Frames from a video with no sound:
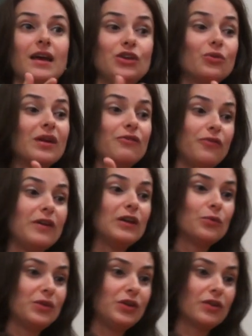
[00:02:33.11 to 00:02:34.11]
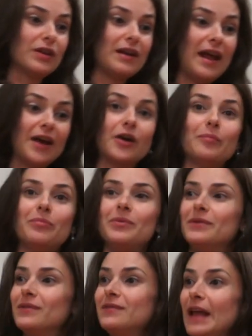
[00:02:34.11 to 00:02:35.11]
you can feel when you're in an Arab
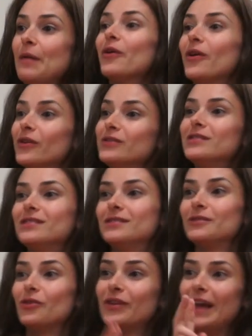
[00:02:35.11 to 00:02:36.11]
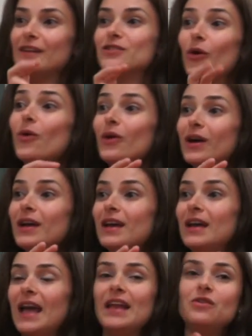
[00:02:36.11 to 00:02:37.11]
neighborhood or ghetto,
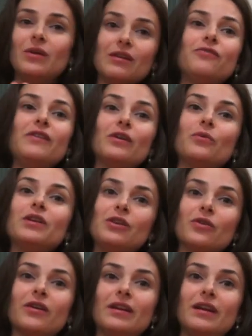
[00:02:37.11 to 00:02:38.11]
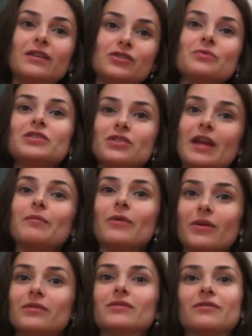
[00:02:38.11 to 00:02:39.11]
and you can feel when you're in a Jewish
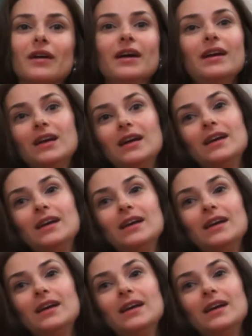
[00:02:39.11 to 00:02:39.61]
neighborhood, right?